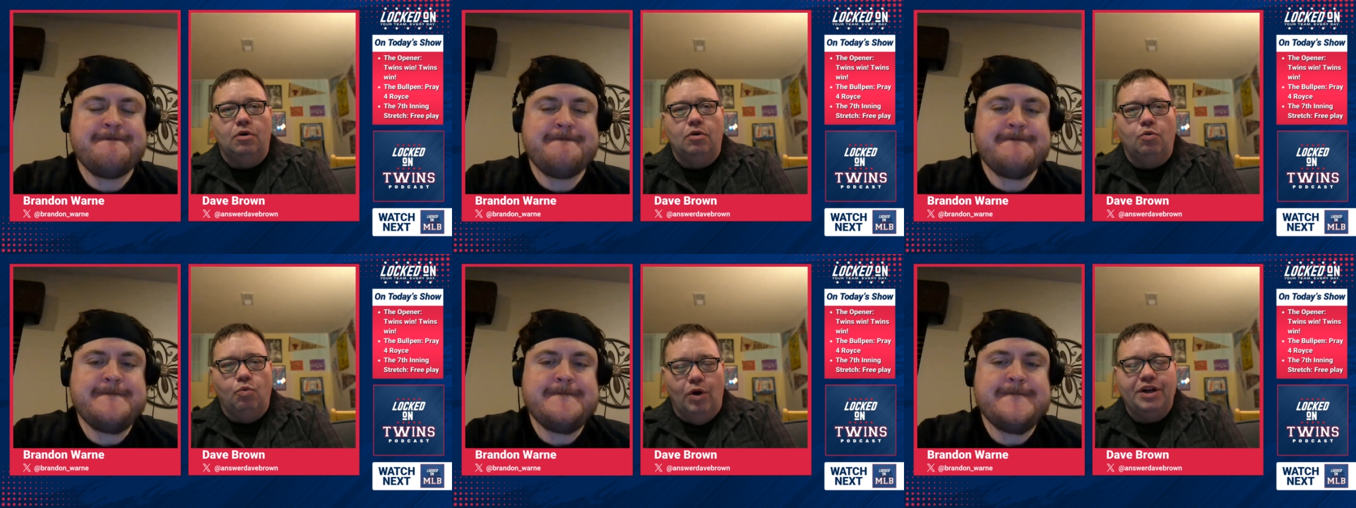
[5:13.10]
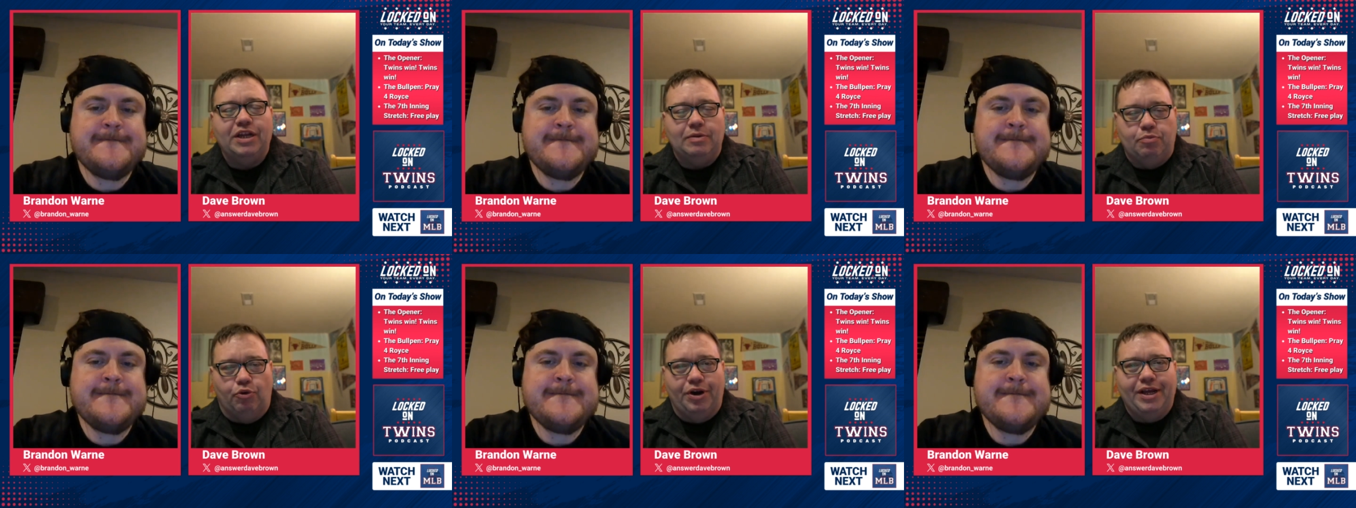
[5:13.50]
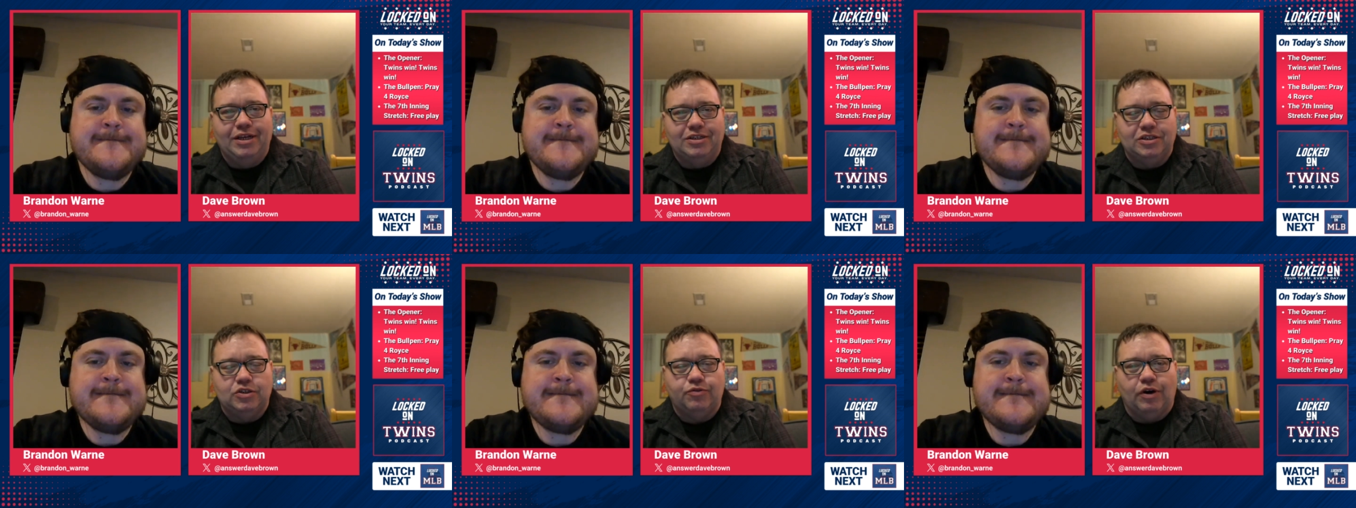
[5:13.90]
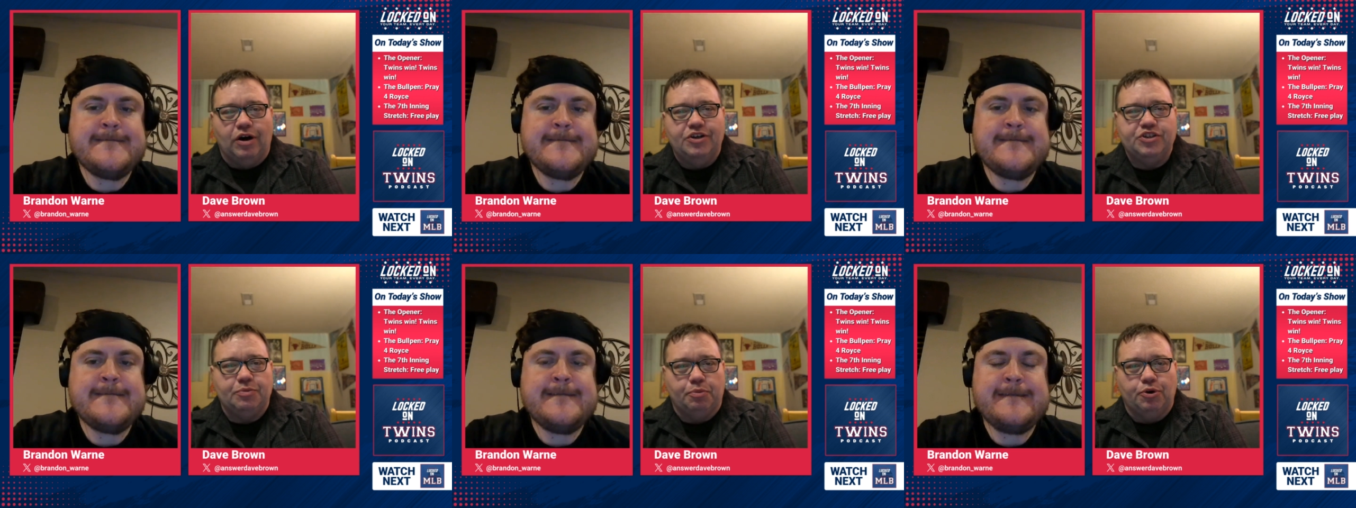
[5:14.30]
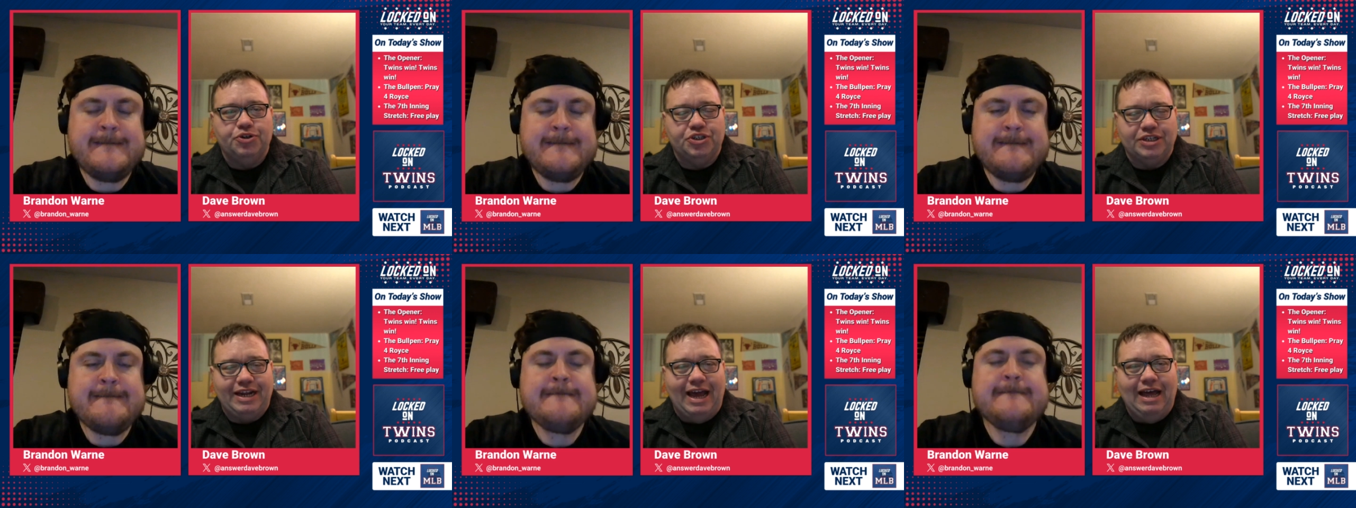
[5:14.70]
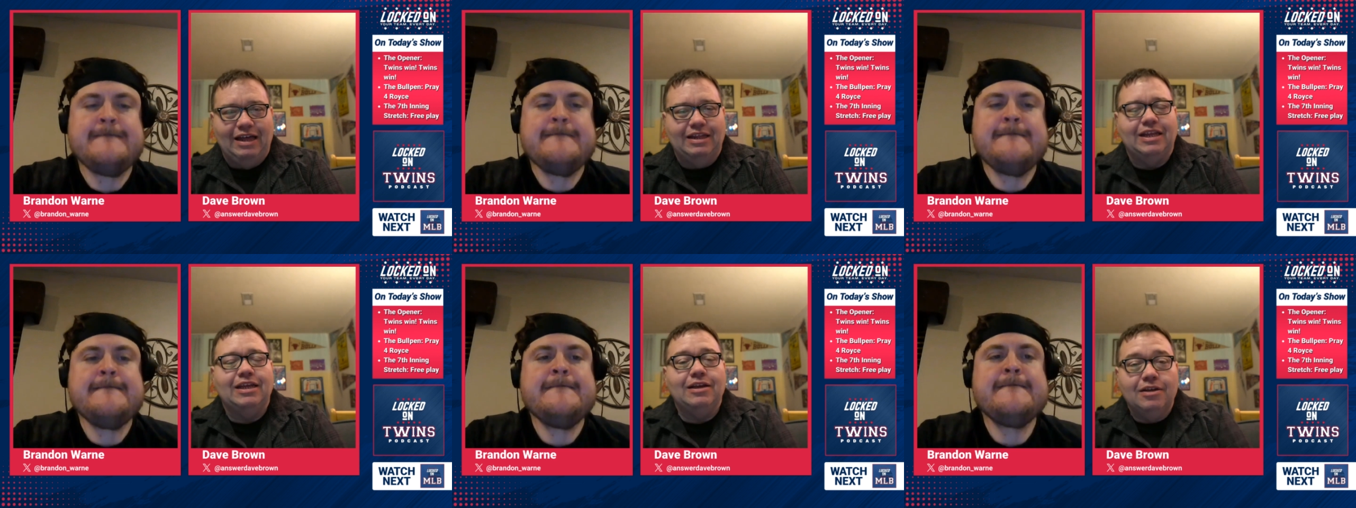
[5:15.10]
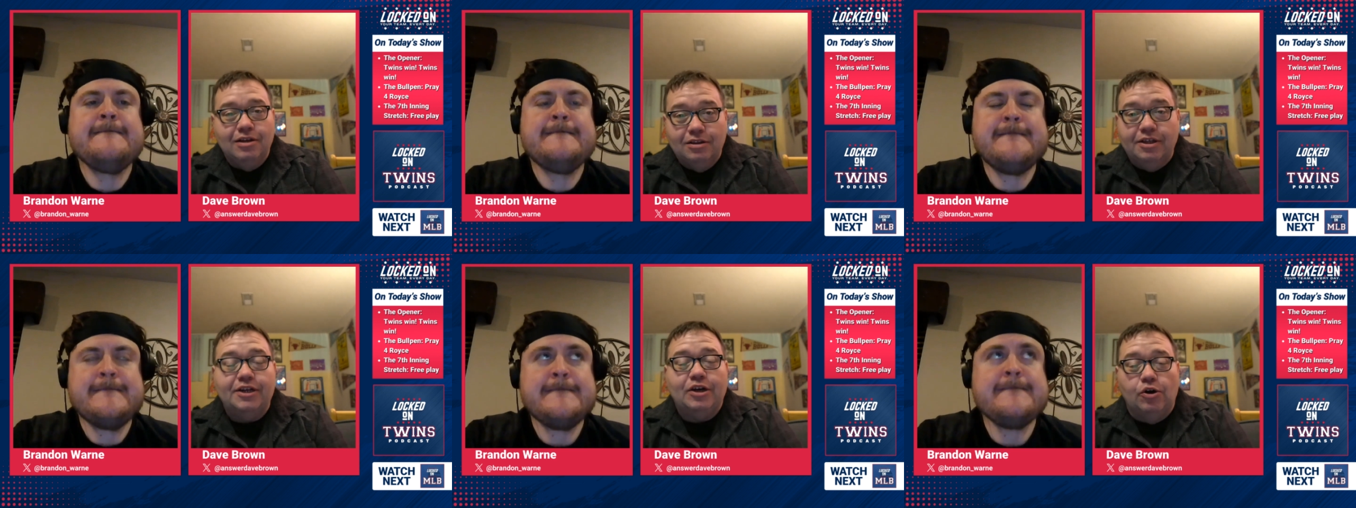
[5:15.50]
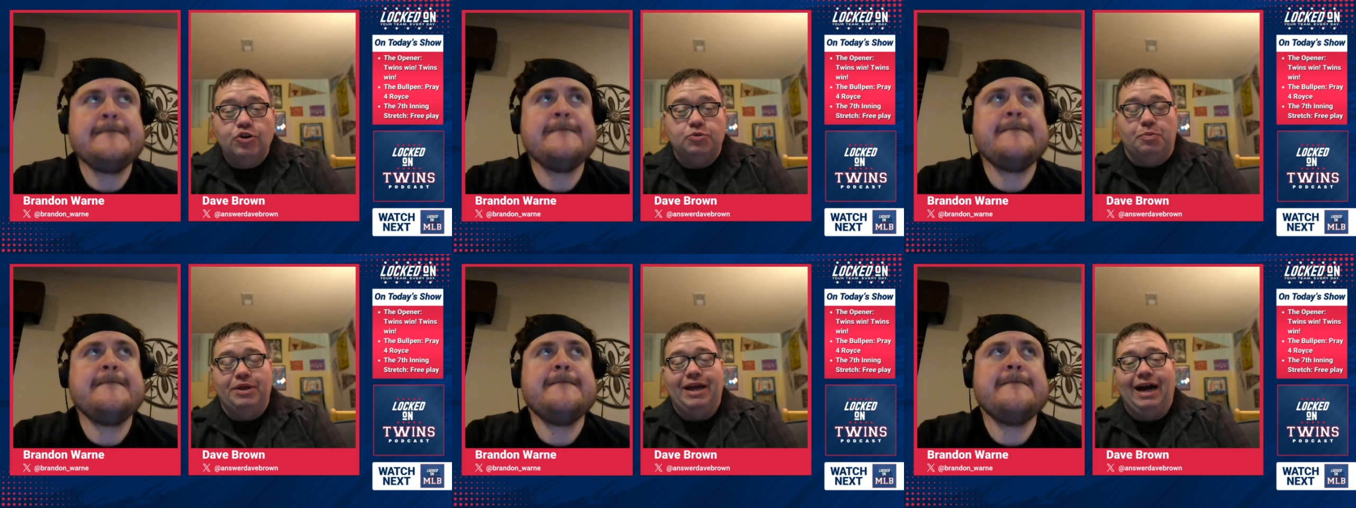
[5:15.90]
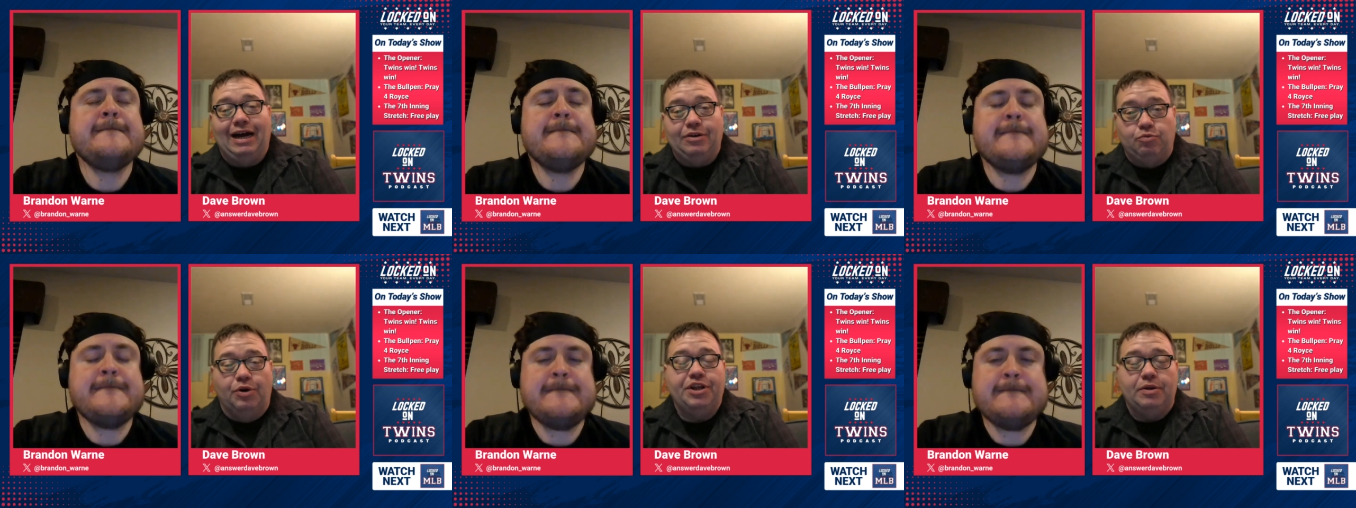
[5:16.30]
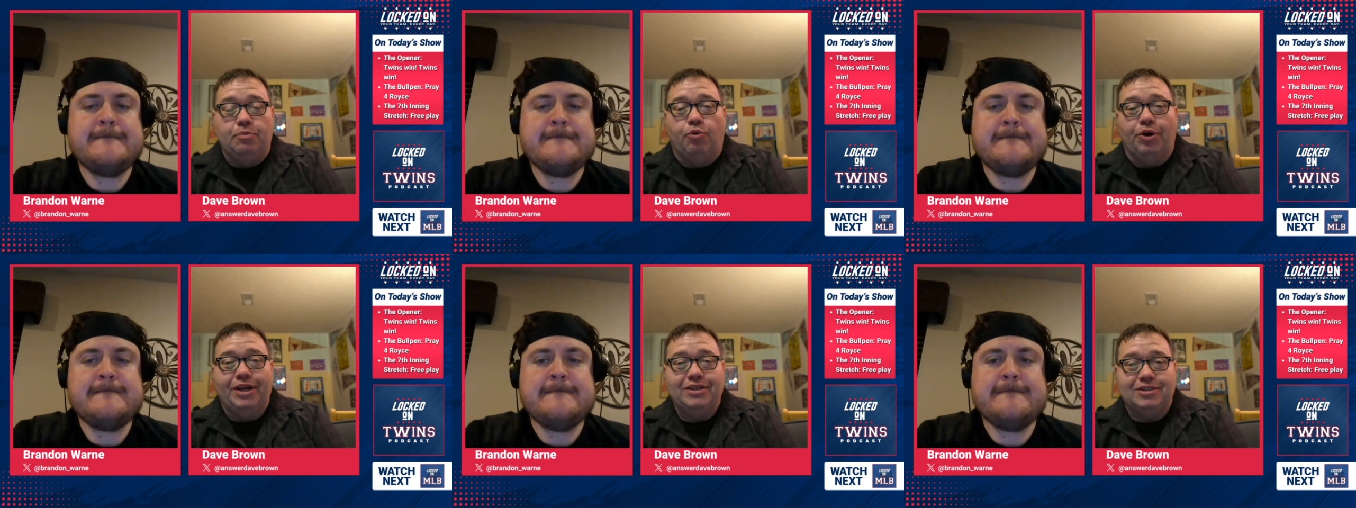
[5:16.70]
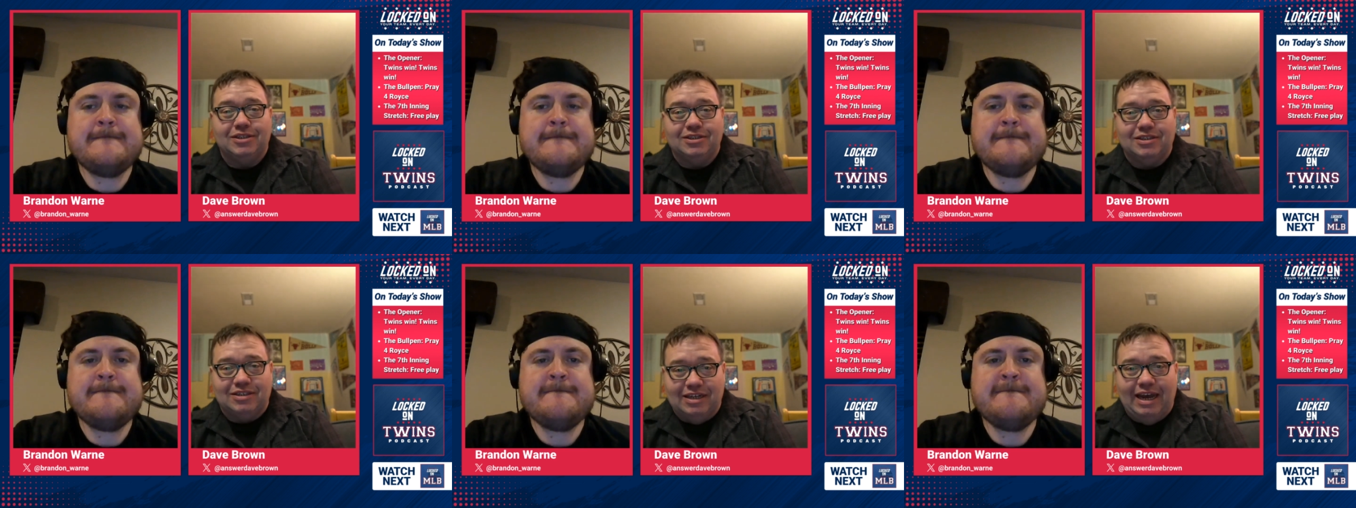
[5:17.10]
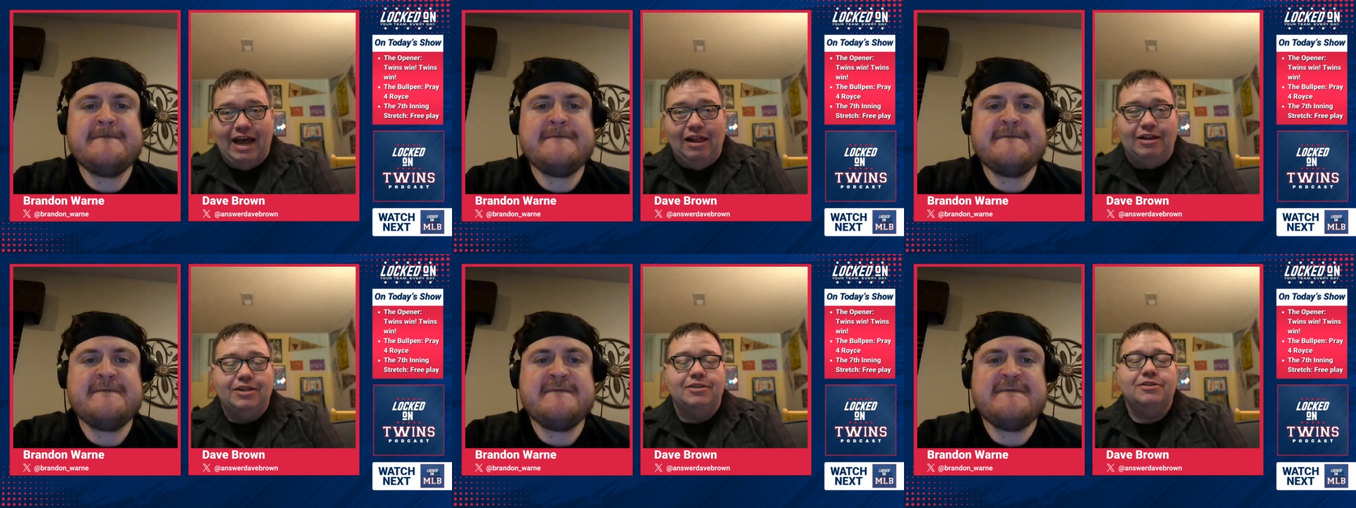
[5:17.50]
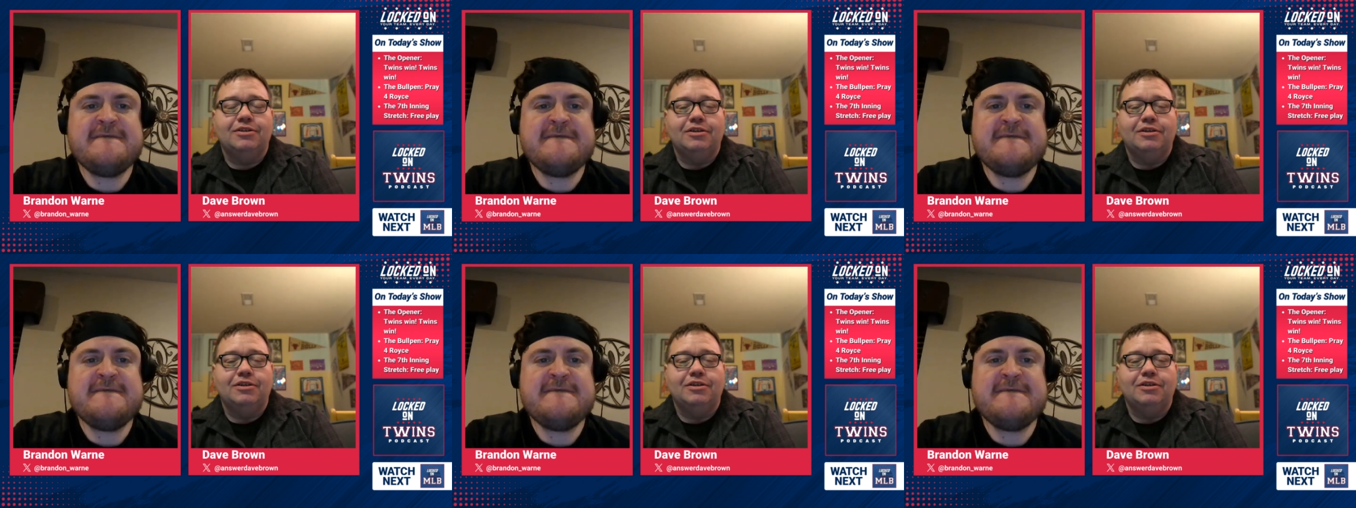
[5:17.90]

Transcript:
Speaker 1: what he brings as far as a personality that goes beyond what he brings as a talent.